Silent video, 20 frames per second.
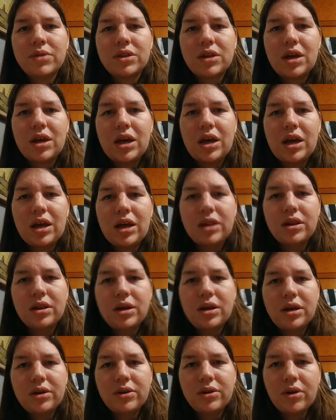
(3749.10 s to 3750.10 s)
and
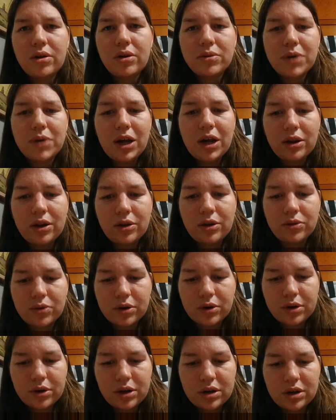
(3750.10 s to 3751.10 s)
the solar panels were
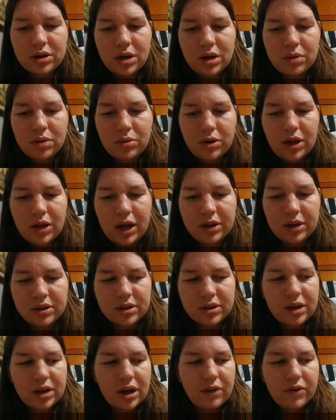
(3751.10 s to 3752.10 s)
gonna double as
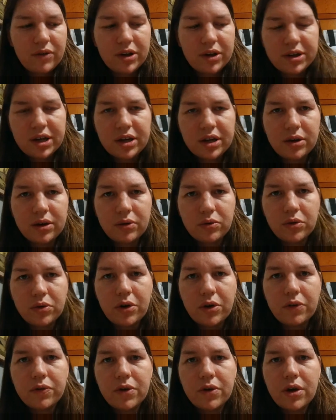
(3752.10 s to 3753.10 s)
kind of a second
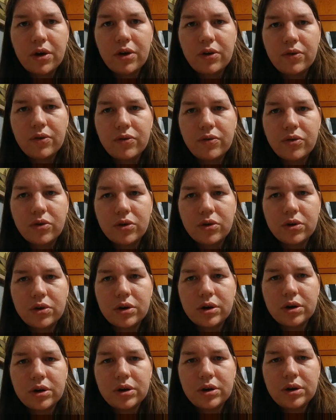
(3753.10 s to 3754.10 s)
roof
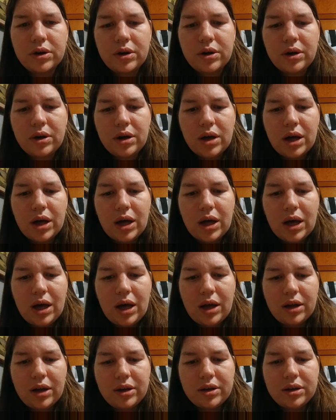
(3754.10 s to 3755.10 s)
for uh,
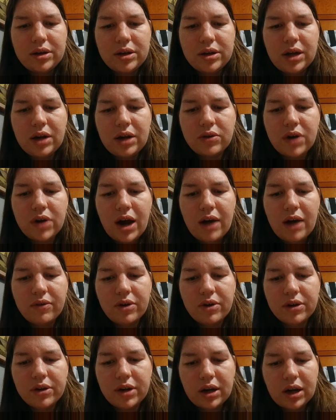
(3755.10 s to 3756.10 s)
day travel,
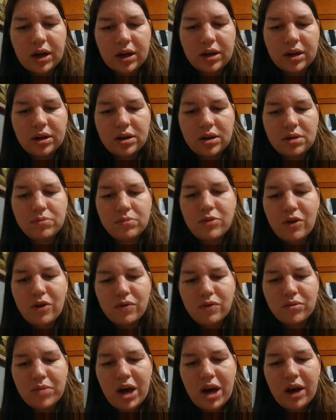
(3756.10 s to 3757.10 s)
and then I could move
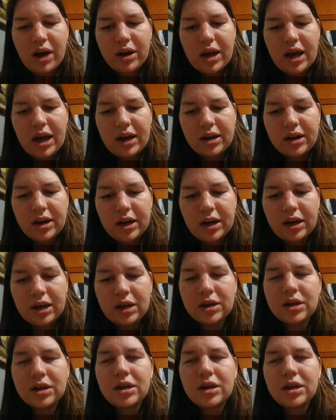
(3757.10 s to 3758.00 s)
them out at night